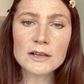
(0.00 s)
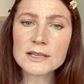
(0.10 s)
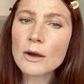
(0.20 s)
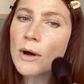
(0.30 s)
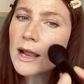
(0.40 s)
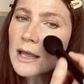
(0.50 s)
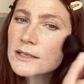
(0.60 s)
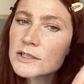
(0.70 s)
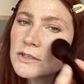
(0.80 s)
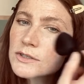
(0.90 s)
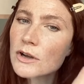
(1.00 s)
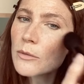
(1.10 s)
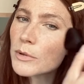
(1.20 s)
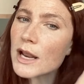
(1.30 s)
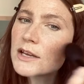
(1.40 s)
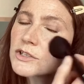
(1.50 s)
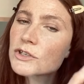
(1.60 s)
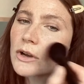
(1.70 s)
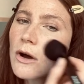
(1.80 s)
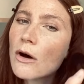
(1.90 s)
because I quite like to use a
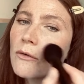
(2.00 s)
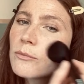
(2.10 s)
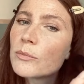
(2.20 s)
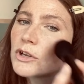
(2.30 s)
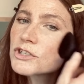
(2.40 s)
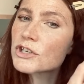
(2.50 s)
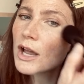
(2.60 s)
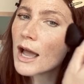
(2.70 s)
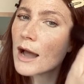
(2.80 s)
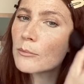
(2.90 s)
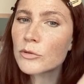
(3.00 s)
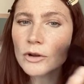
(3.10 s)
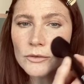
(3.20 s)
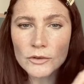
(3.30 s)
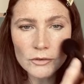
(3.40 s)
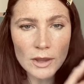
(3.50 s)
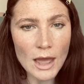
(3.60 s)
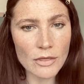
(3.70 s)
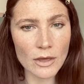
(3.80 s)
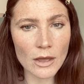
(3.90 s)
combination of blusher and bronzer
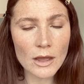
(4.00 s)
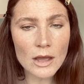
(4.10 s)
together,